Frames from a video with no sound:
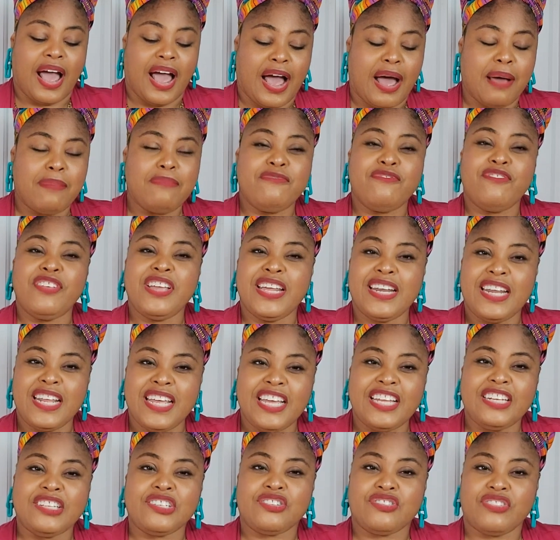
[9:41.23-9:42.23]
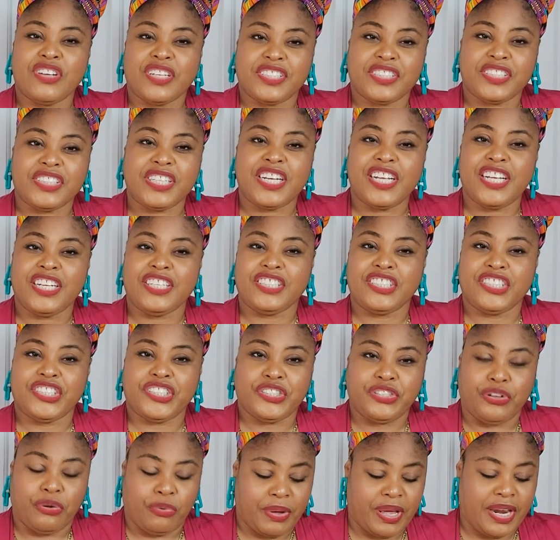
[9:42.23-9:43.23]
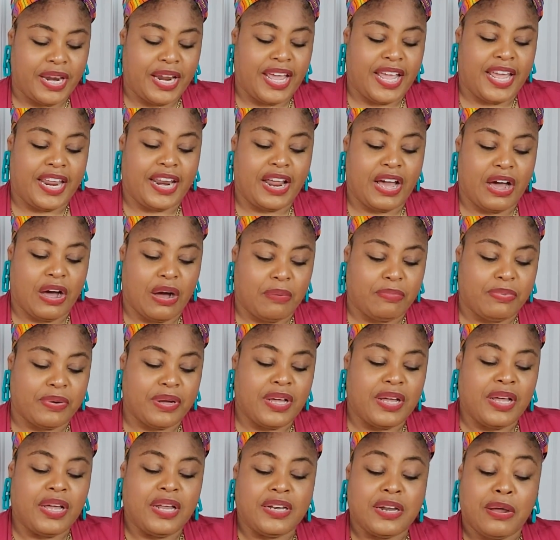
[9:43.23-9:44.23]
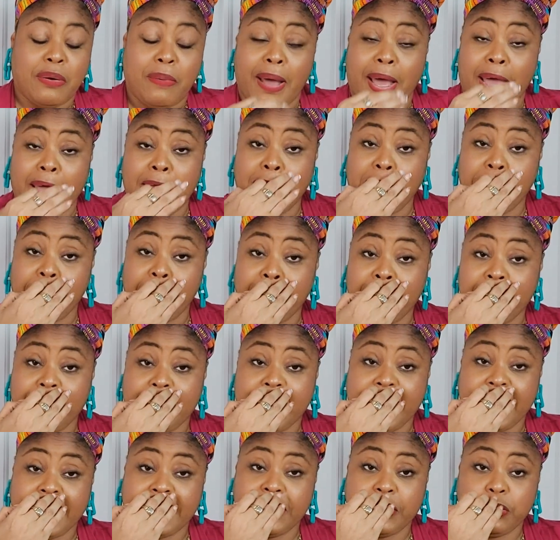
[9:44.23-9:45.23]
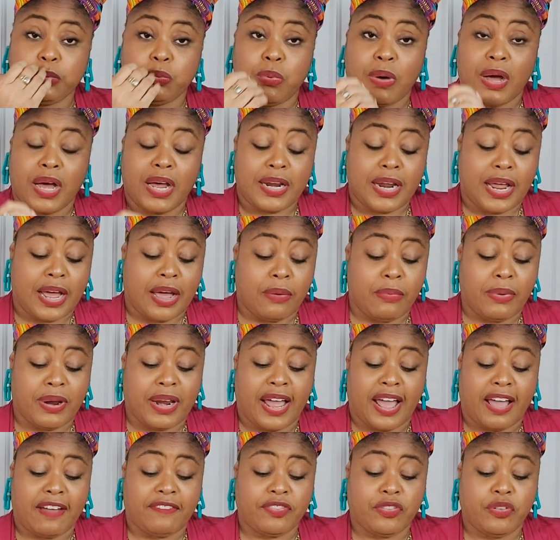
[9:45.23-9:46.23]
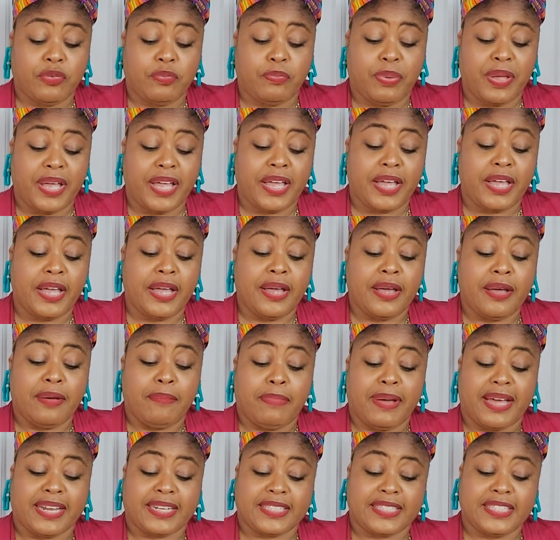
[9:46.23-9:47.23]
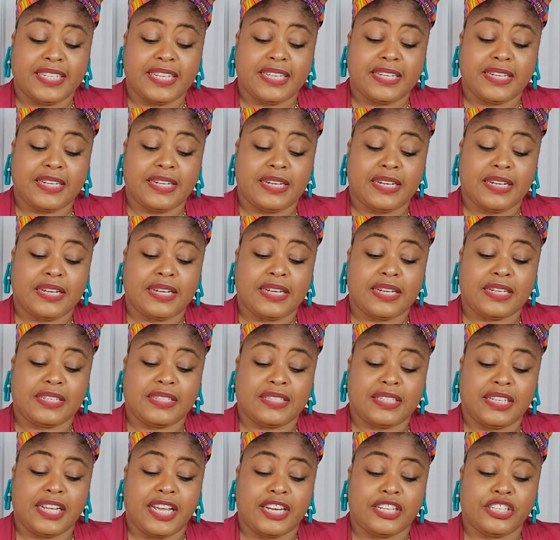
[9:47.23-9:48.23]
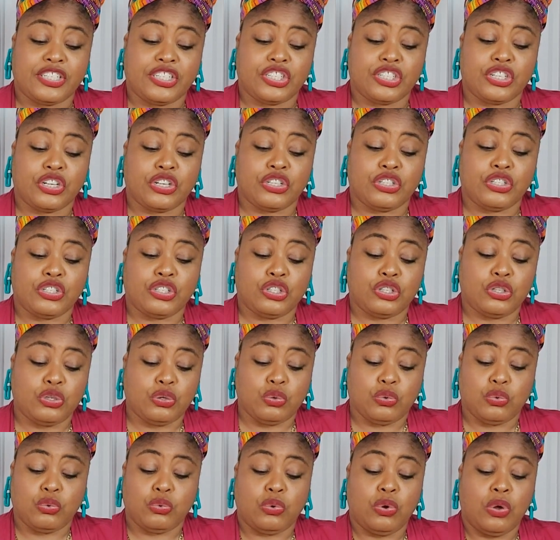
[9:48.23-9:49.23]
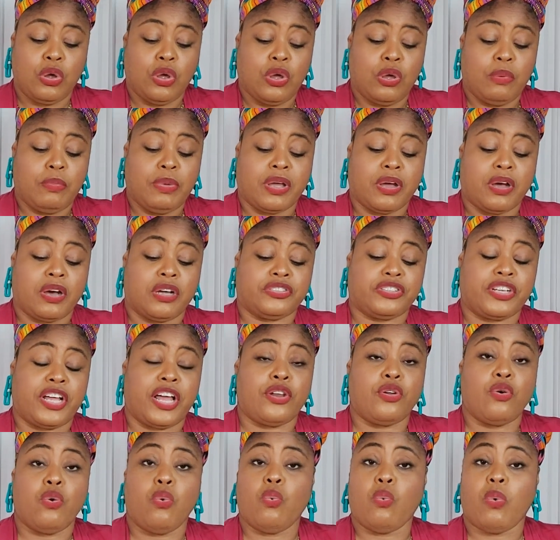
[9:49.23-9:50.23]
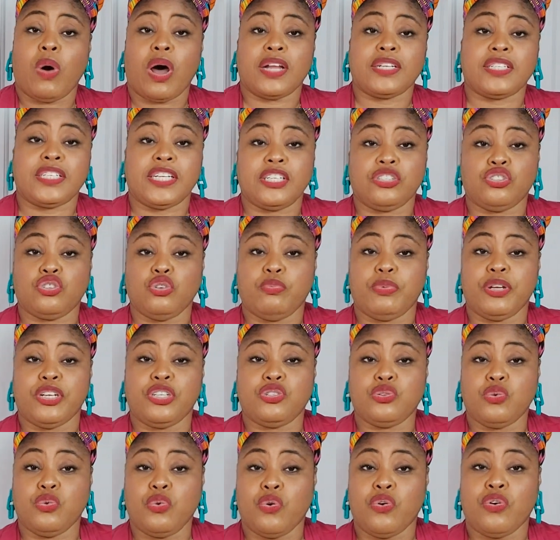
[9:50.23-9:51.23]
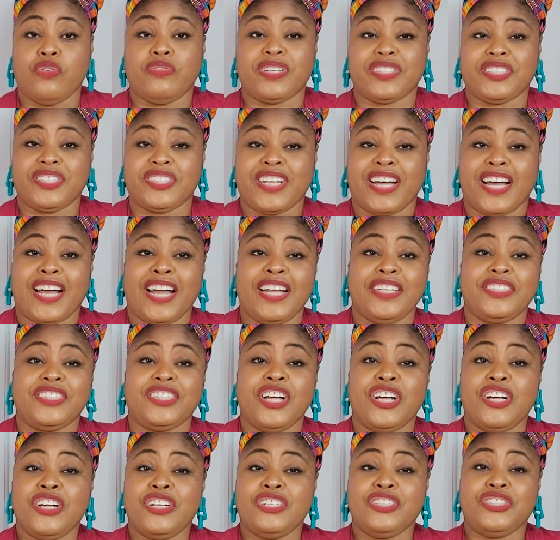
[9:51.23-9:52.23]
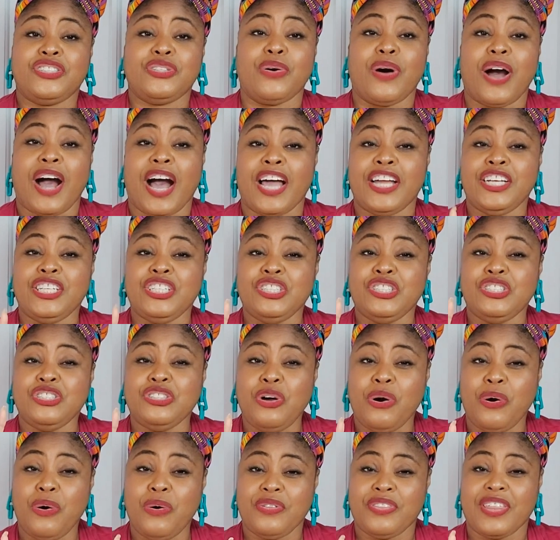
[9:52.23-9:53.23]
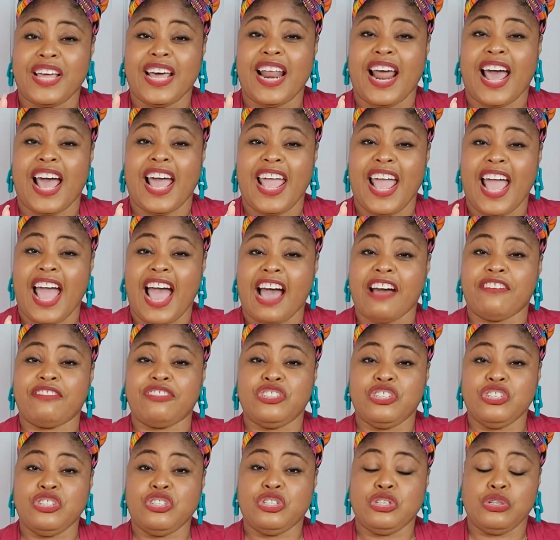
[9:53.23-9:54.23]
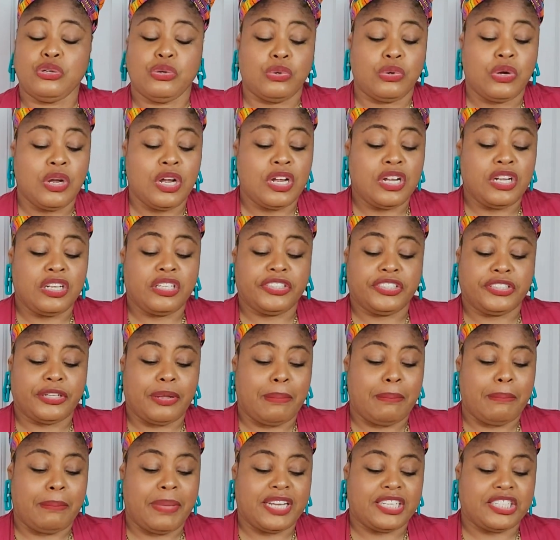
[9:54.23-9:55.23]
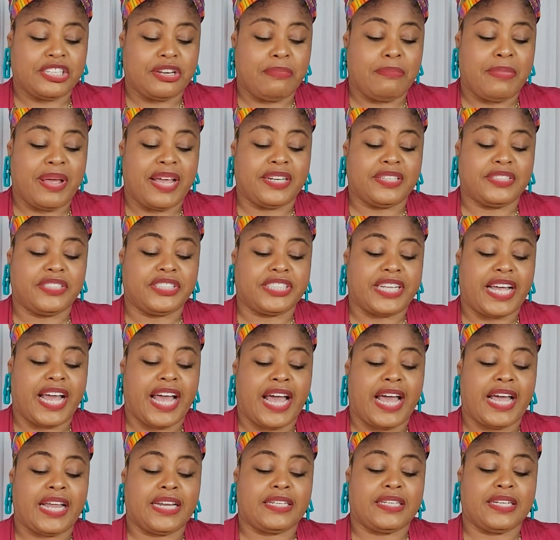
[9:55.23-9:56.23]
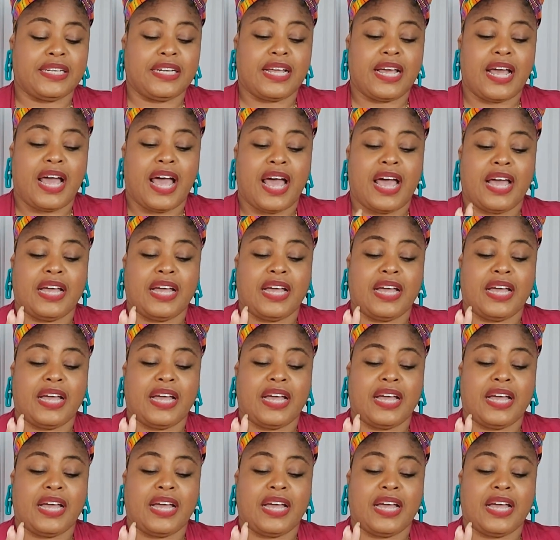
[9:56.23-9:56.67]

I'm really interested in sewing it up. Now, I know this one I will have to pay particular attention to because I don't want it to be too oversized. So I know that I have to do some measurements and